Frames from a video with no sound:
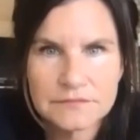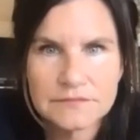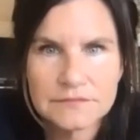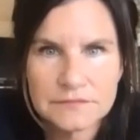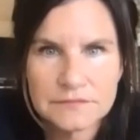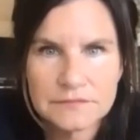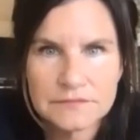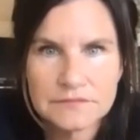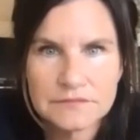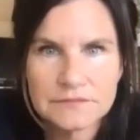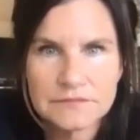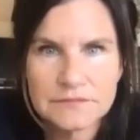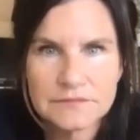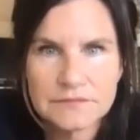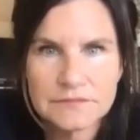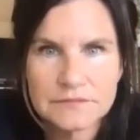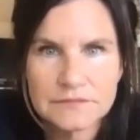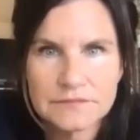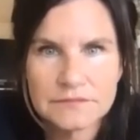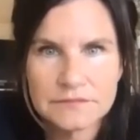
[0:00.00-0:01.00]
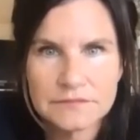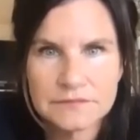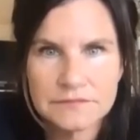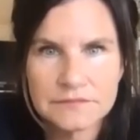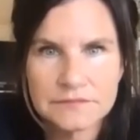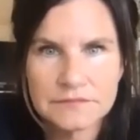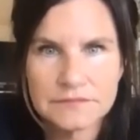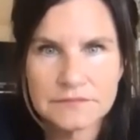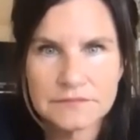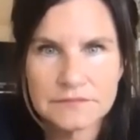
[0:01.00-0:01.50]

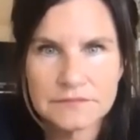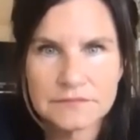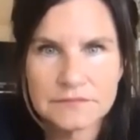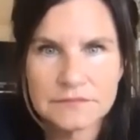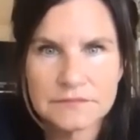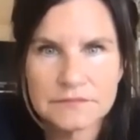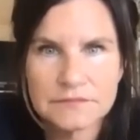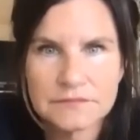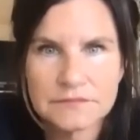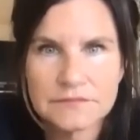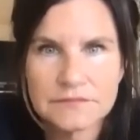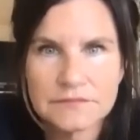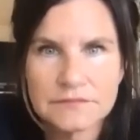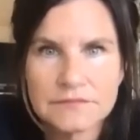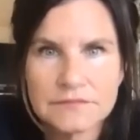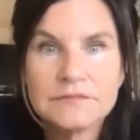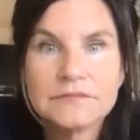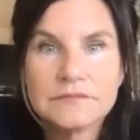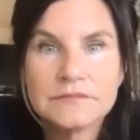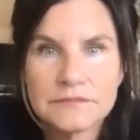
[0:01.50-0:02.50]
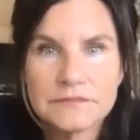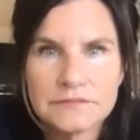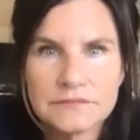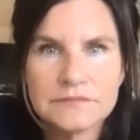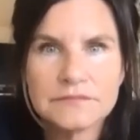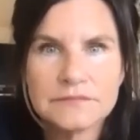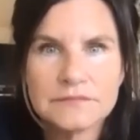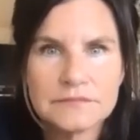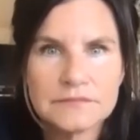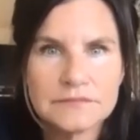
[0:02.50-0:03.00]

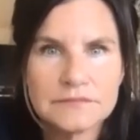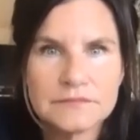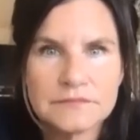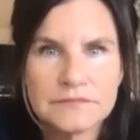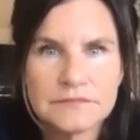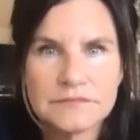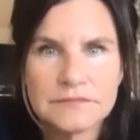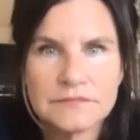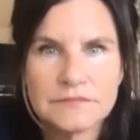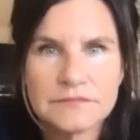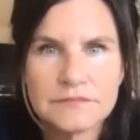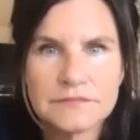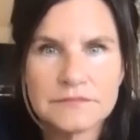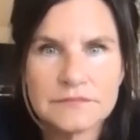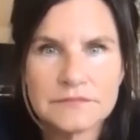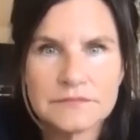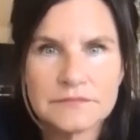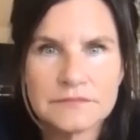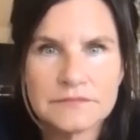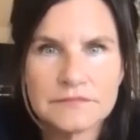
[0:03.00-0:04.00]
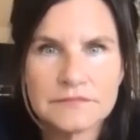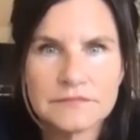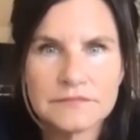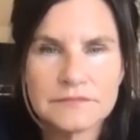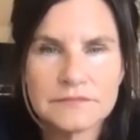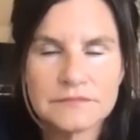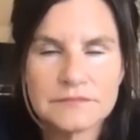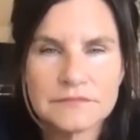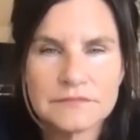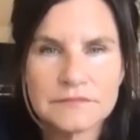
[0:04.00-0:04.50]

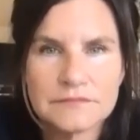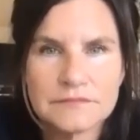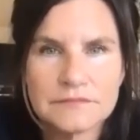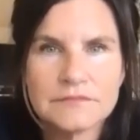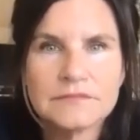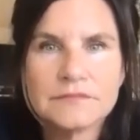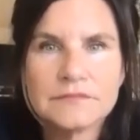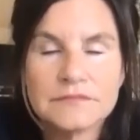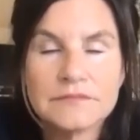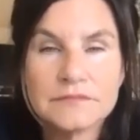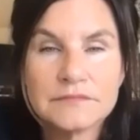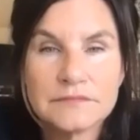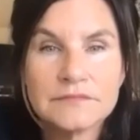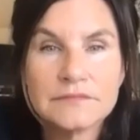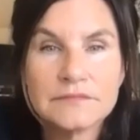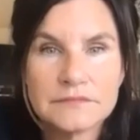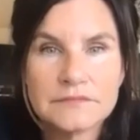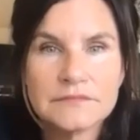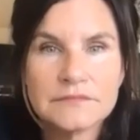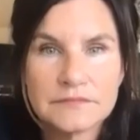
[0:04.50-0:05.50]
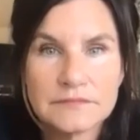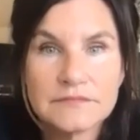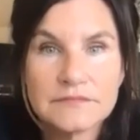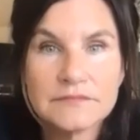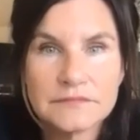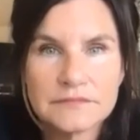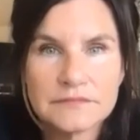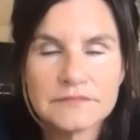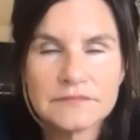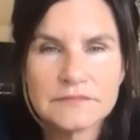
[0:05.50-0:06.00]

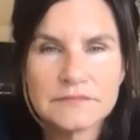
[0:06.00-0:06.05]
(silent)